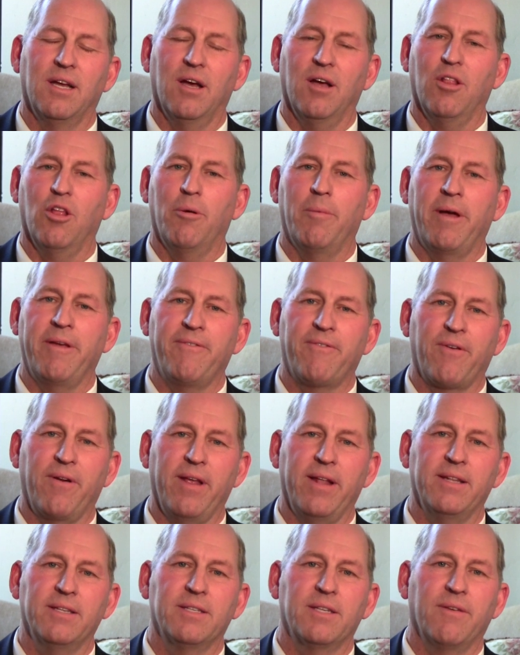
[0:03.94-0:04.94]
Hello, my
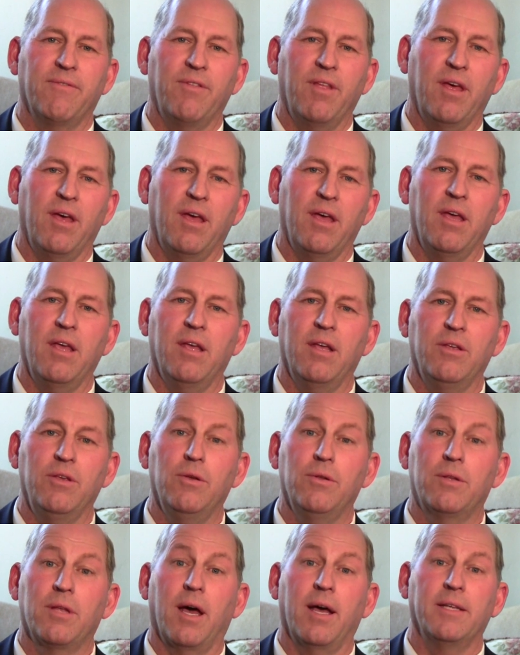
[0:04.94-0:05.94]
friends of the
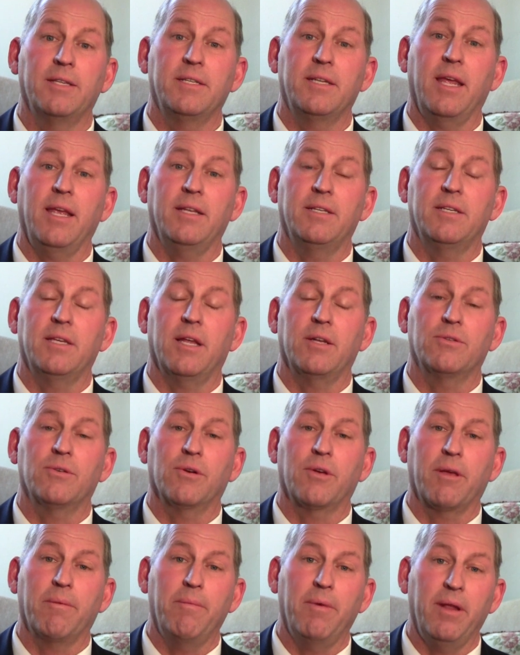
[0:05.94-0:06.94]
Utah State Central
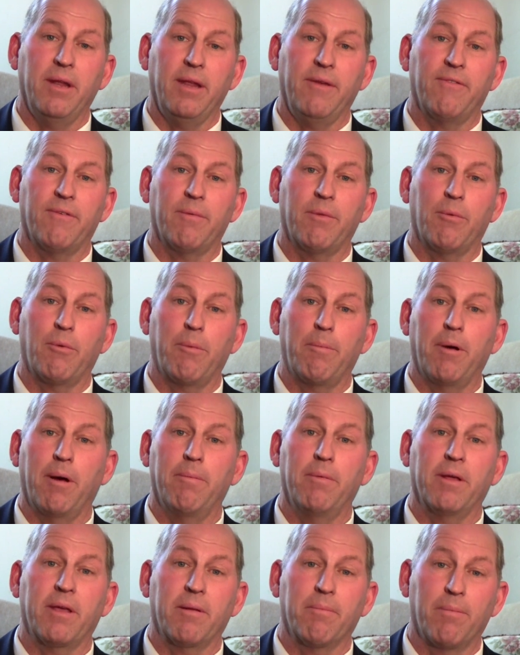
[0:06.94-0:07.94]
Committee from the
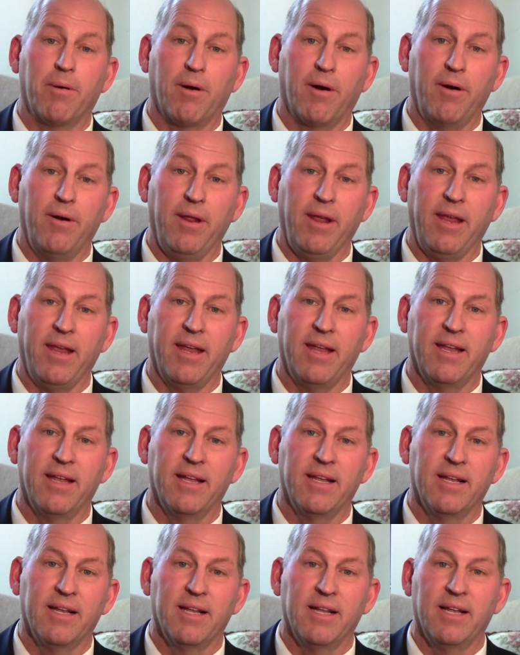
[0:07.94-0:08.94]
Republican Party.
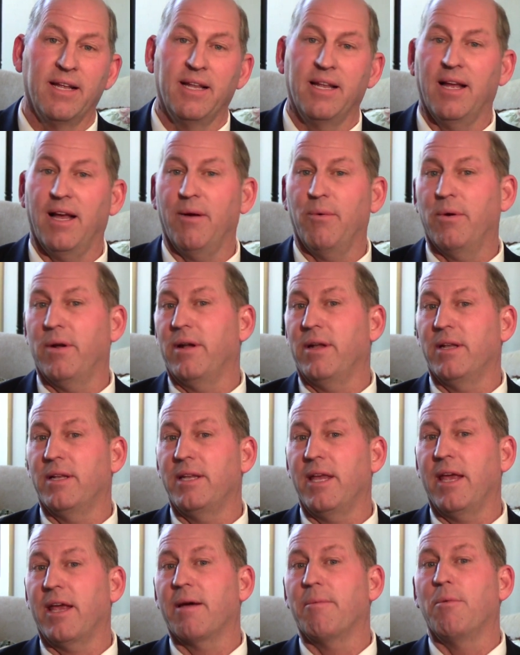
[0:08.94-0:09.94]
I wanted to
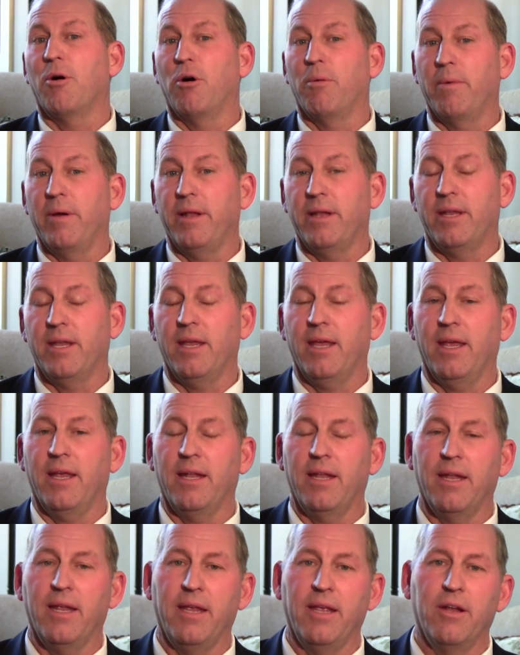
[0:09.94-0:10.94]
take a moment
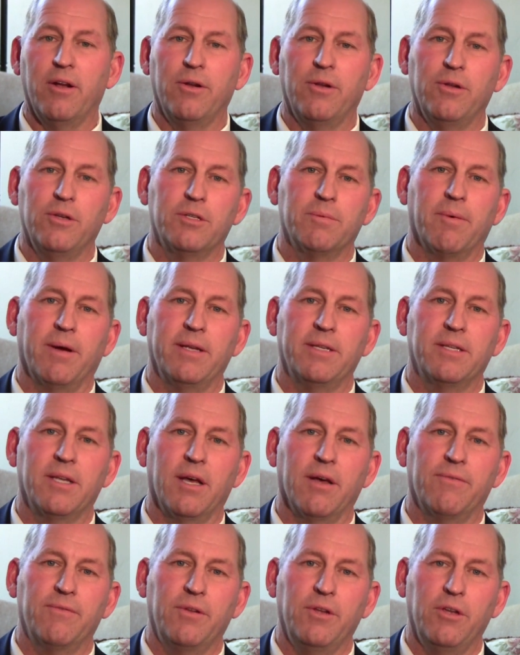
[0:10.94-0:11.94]
and introduce
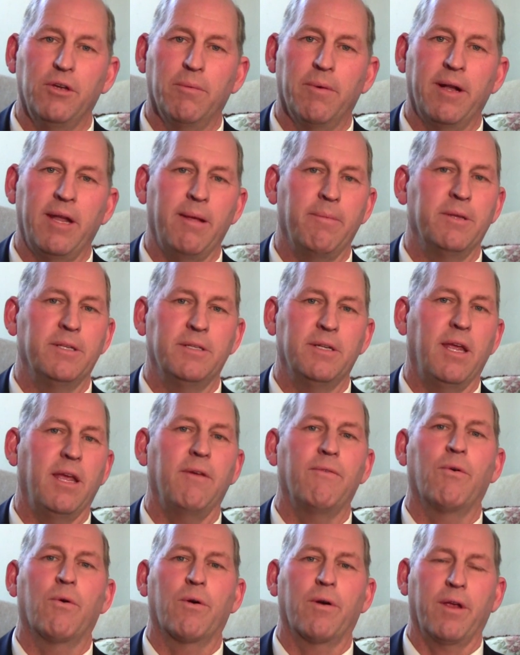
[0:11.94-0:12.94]
myself to you. My name is
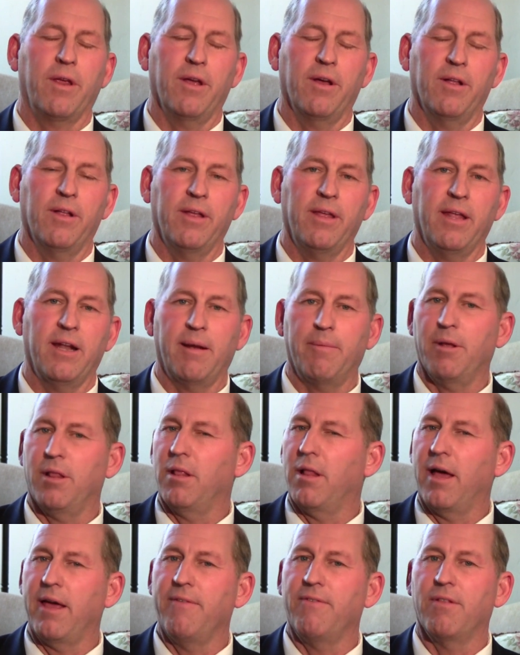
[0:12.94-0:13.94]
Dave Orgill, and I'm a
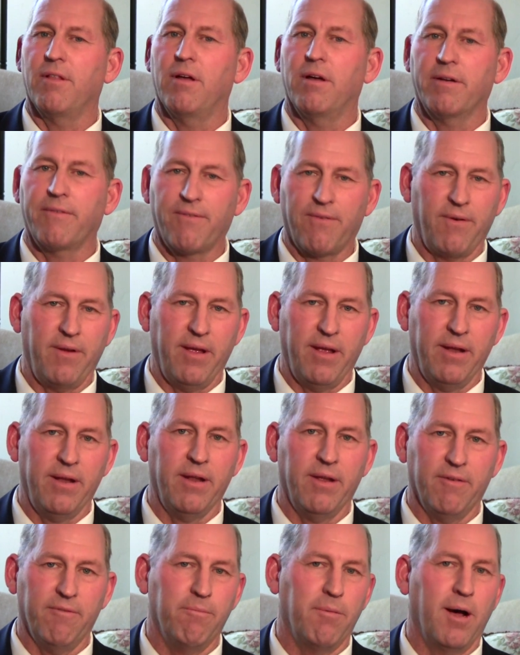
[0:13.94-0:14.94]
lifelong friend
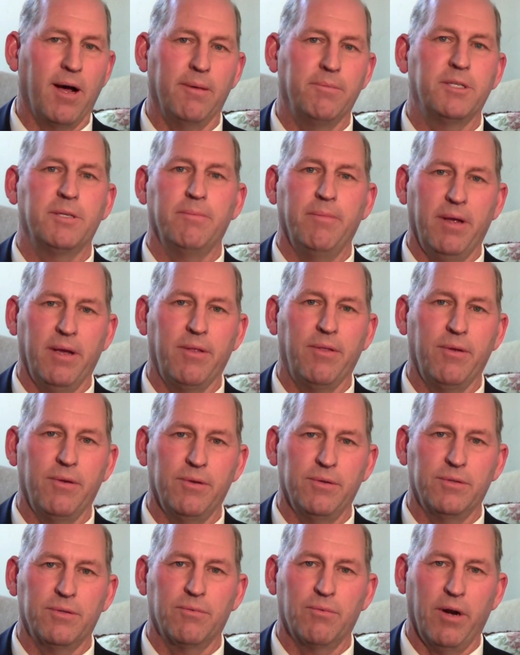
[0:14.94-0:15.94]
of Bob Smith,
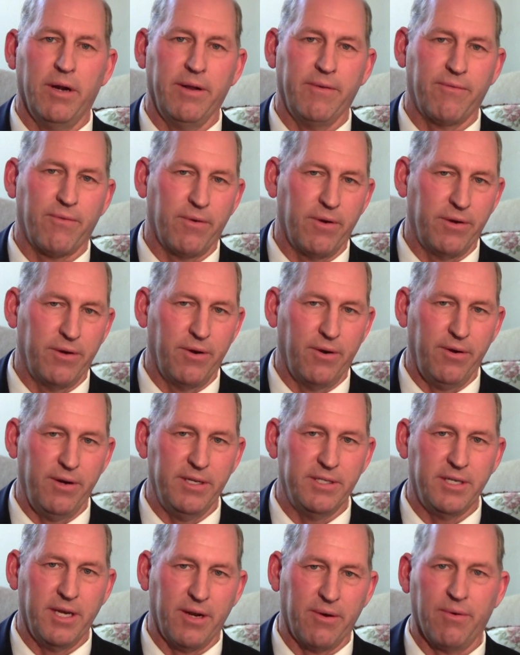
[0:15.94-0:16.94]
who's running for Attorney
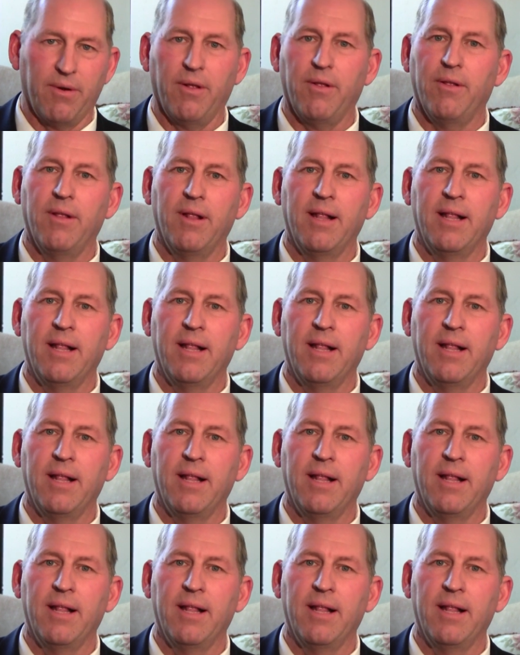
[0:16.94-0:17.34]
General.